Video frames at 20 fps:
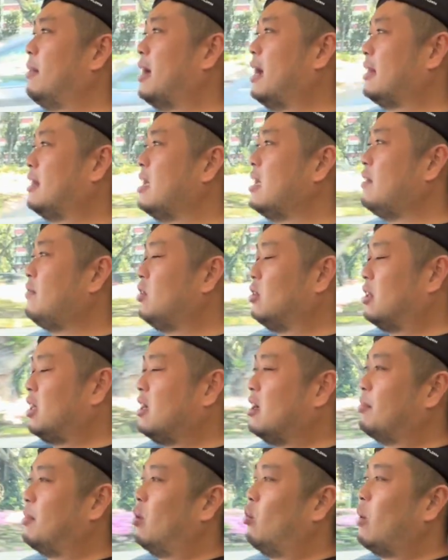I think if you
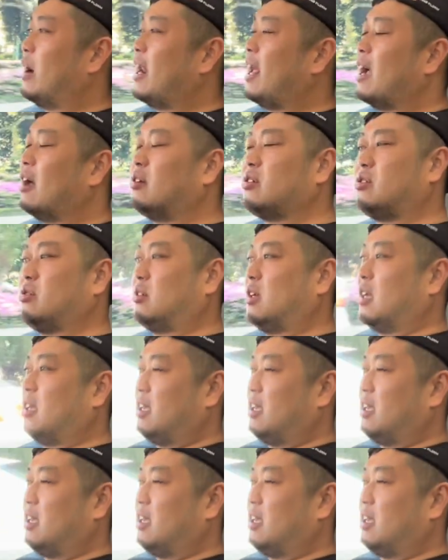think about what else you can